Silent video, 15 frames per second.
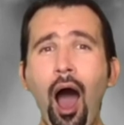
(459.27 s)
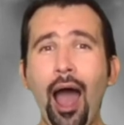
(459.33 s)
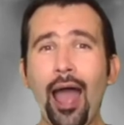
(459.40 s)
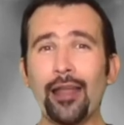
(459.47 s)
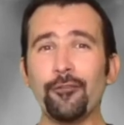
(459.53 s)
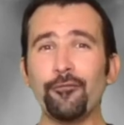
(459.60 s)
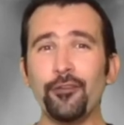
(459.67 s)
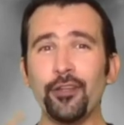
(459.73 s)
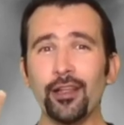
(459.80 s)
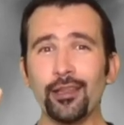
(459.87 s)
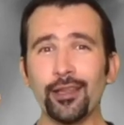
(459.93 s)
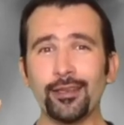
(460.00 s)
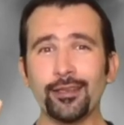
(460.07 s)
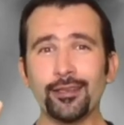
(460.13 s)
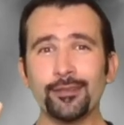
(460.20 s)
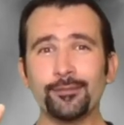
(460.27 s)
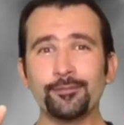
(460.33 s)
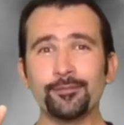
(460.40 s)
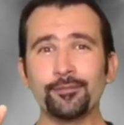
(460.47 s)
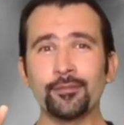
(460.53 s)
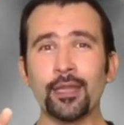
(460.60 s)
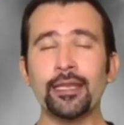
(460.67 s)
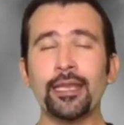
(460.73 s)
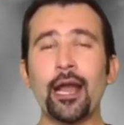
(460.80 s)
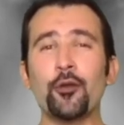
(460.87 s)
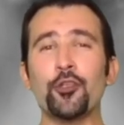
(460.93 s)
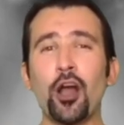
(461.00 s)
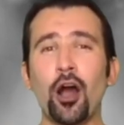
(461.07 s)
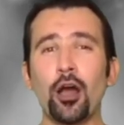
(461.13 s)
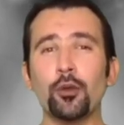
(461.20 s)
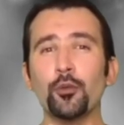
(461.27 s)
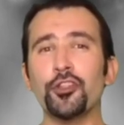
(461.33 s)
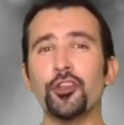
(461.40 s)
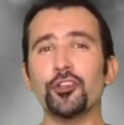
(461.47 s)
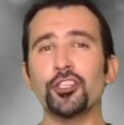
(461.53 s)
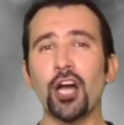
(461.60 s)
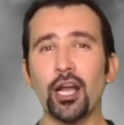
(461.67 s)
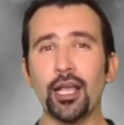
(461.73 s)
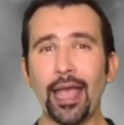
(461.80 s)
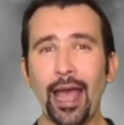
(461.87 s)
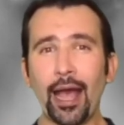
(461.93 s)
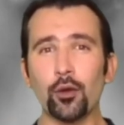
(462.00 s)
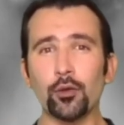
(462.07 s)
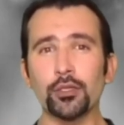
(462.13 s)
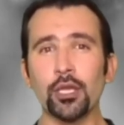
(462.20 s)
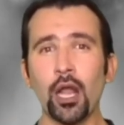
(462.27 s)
and feel it. Now yawn with your tongue out.